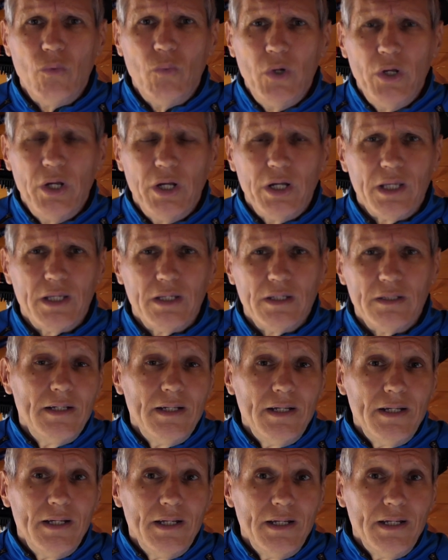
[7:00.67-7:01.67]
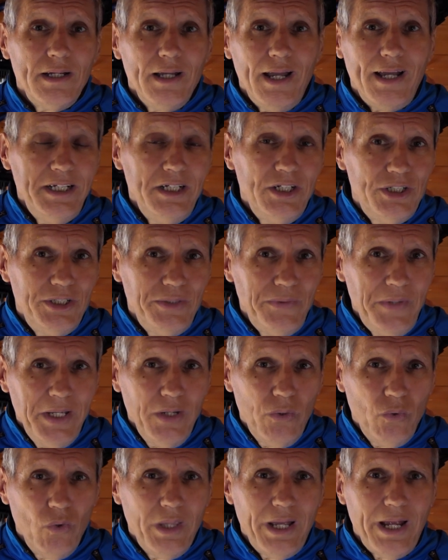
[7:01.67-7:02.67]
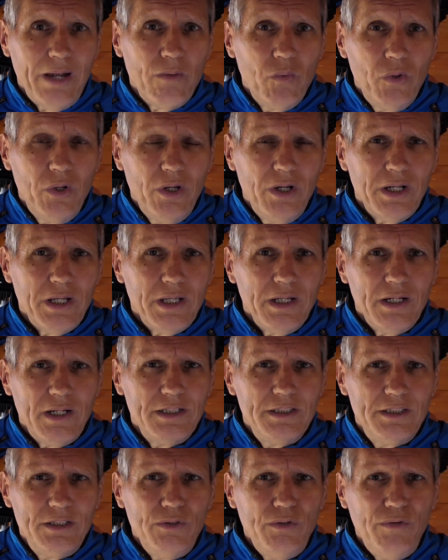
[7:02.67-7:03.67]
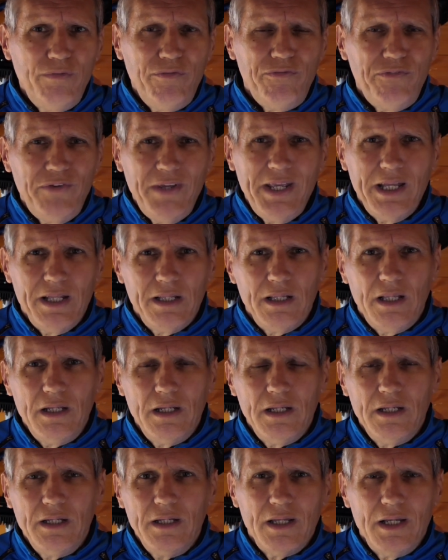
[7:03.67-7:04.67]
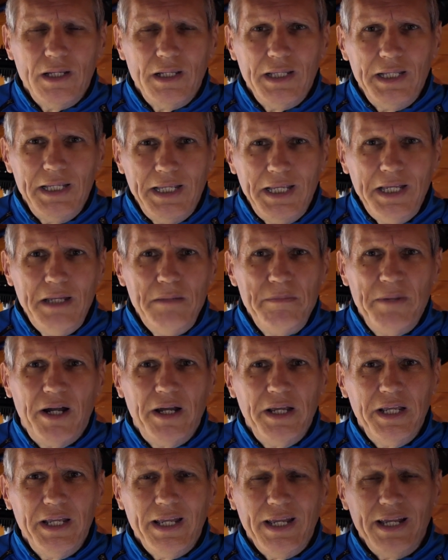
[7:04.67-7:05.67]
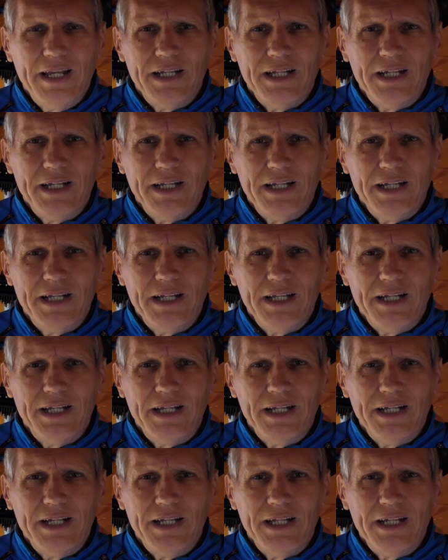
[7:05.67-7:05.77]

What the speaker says: the work. In doing all that work, I do feel that the e-bike